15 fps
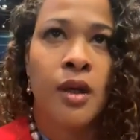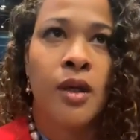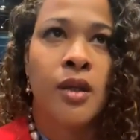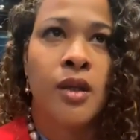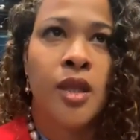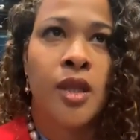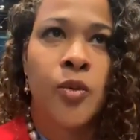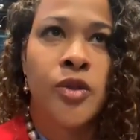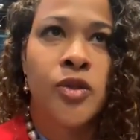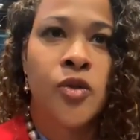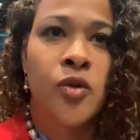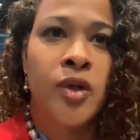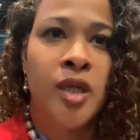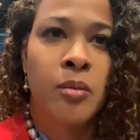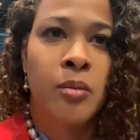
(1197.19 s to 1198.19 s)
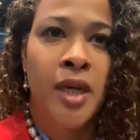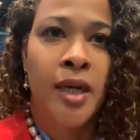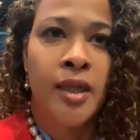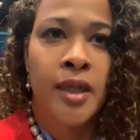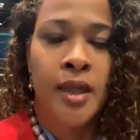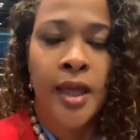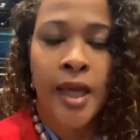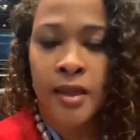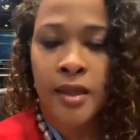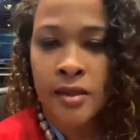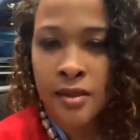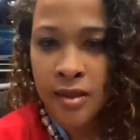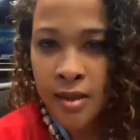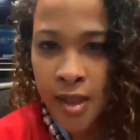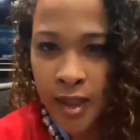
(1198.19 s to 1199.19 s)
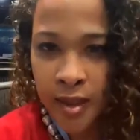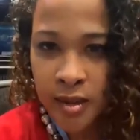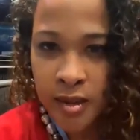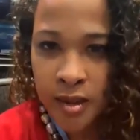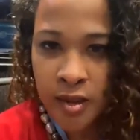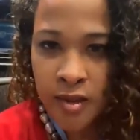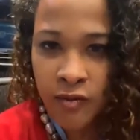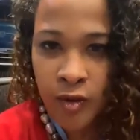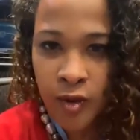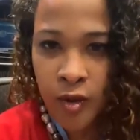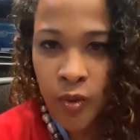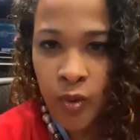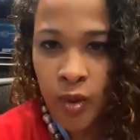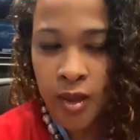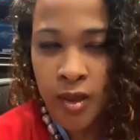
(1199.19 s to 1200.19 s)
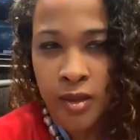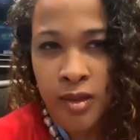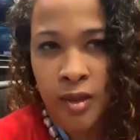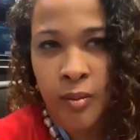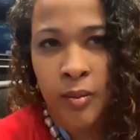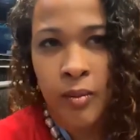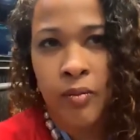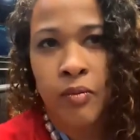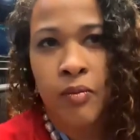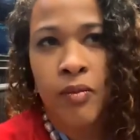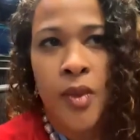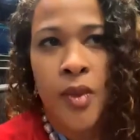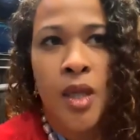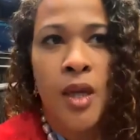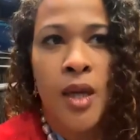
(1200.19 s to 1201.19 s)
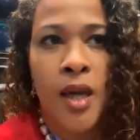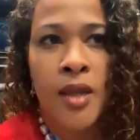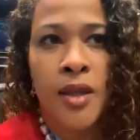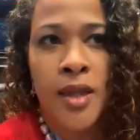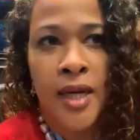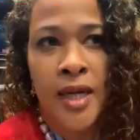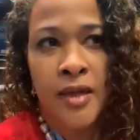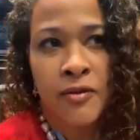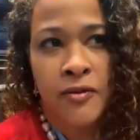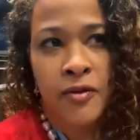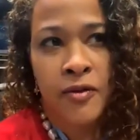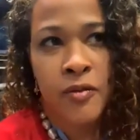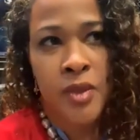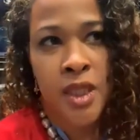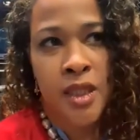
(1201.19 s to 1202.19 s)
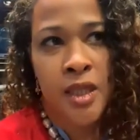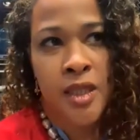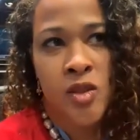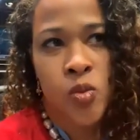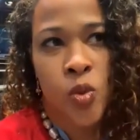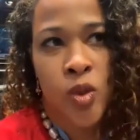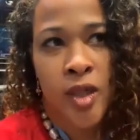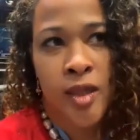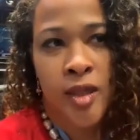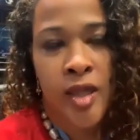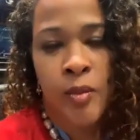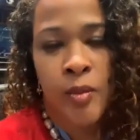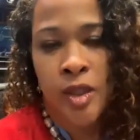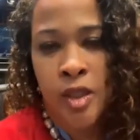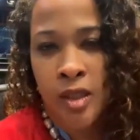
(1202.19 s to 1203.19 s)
They were talking back against the legacies of colonialism. And that, for me, is what climate